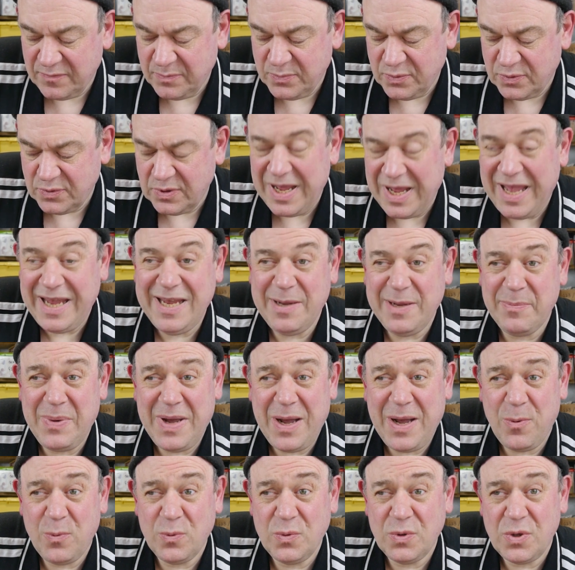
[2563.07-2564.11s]
I've put eight
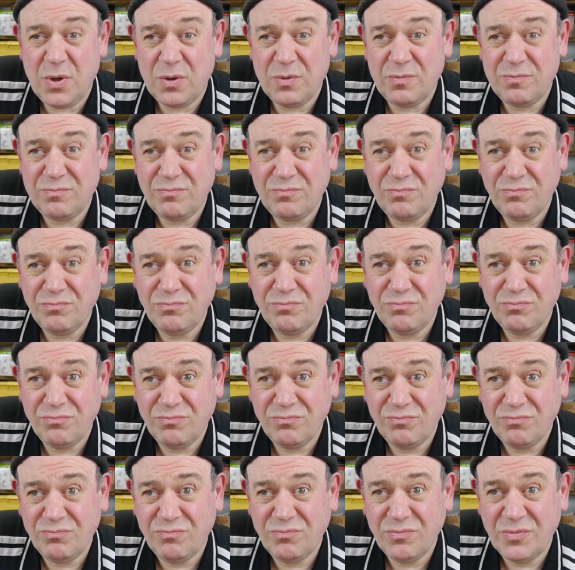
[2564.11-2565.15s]
pounds on,
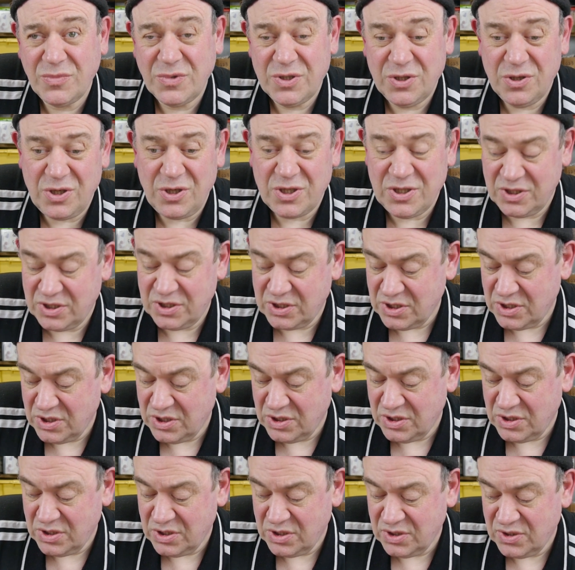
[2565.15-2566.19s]
cost
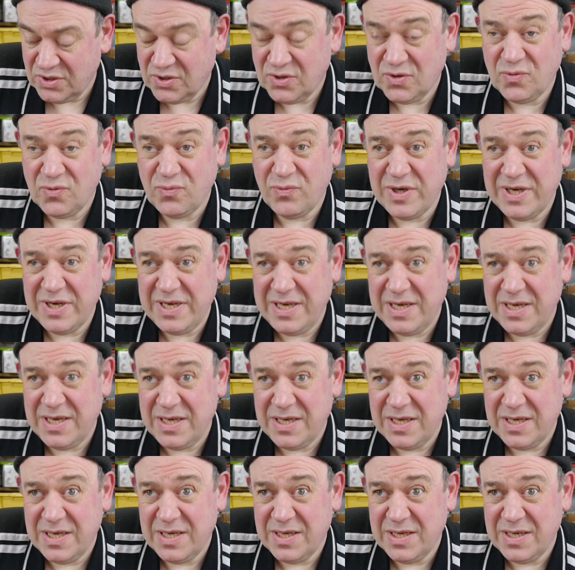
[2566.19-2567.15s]
three.